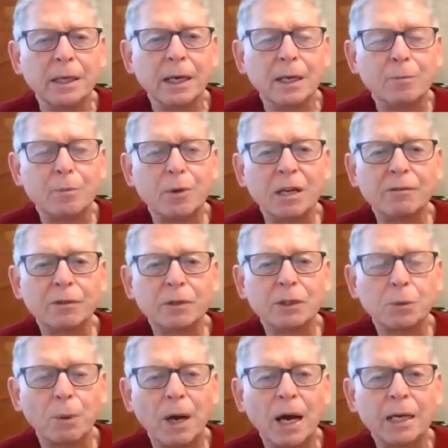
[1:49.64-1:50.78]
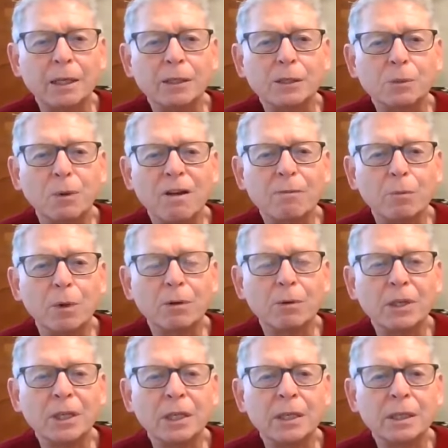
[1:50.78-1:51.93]
and pray for Swanee and his wife
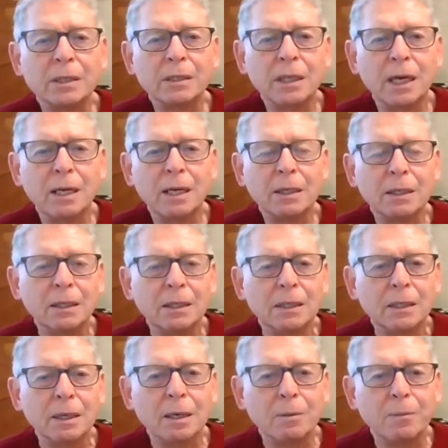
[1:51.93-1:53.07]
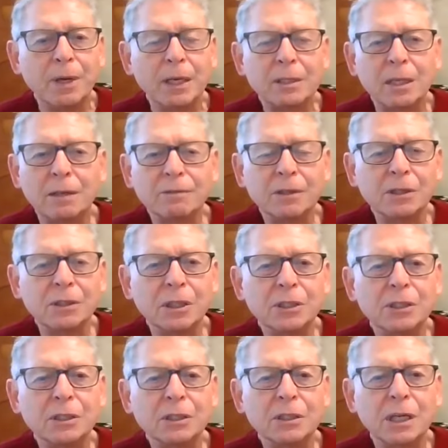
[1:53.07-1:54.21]
Maureen as they uh, make tough
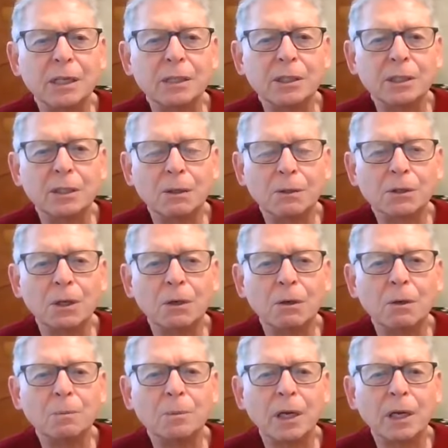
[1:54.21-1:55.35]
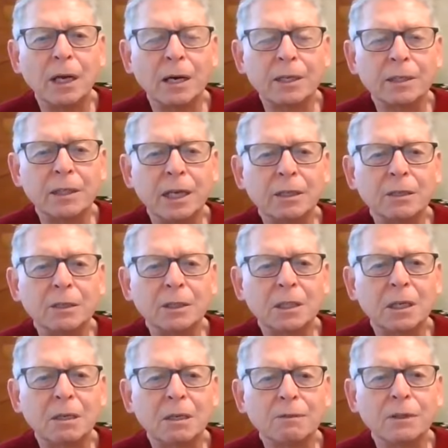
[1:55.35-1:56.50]
decisions as he goes home and how to take good
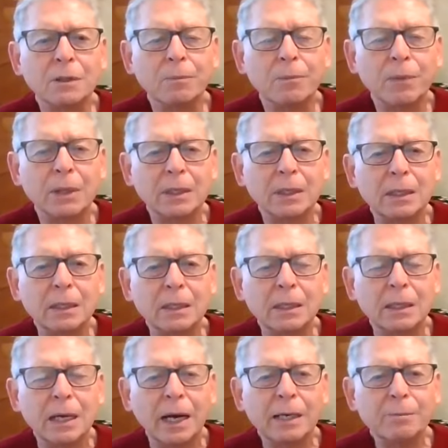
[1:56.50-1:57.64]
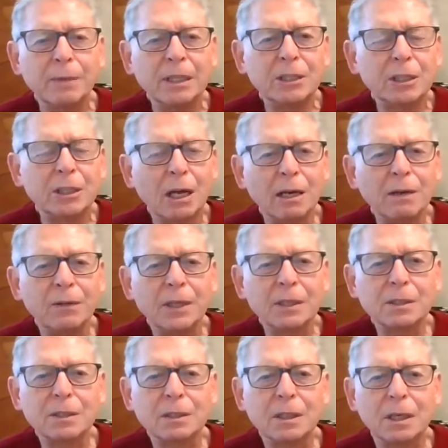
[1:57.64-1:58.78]
care of him. I mention all of
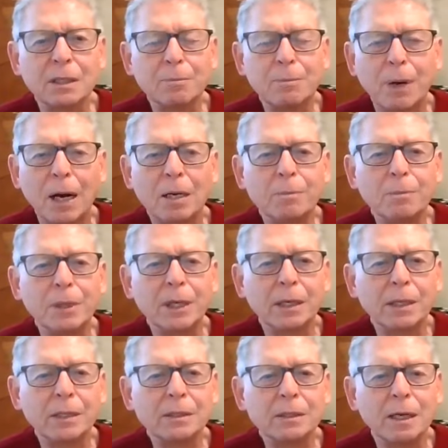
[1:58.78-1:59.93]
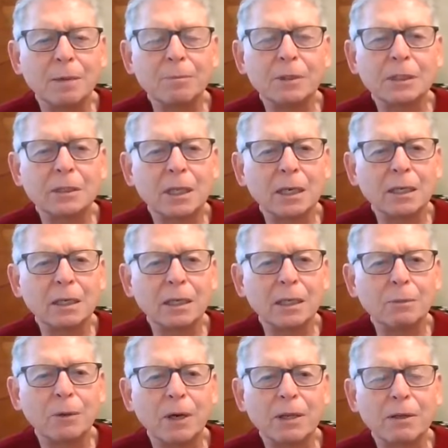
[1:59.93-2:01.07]
this in part because some
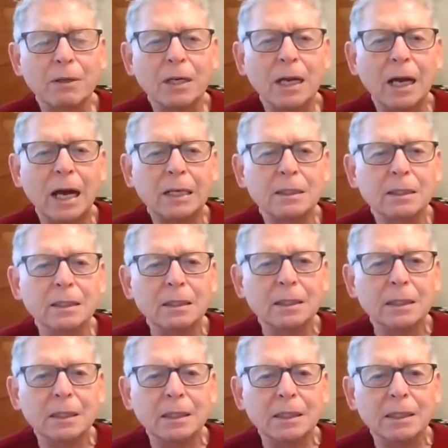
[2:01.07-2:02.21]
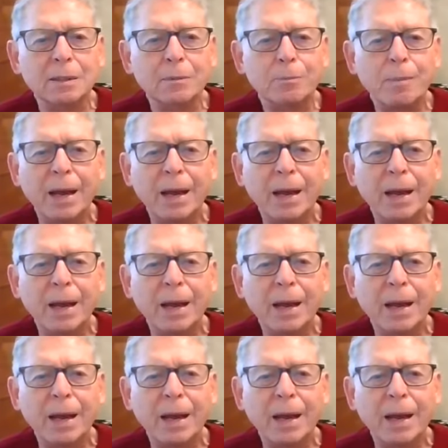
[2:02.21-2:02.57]
suddenly, whether or not the